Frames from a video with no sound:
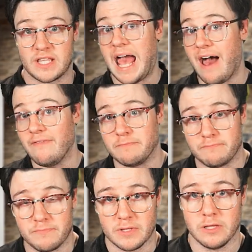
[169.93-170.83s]
there you have it.
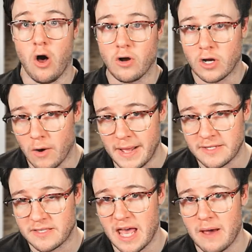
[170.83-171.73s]
Long
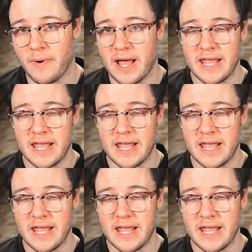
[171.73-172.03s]
comments there by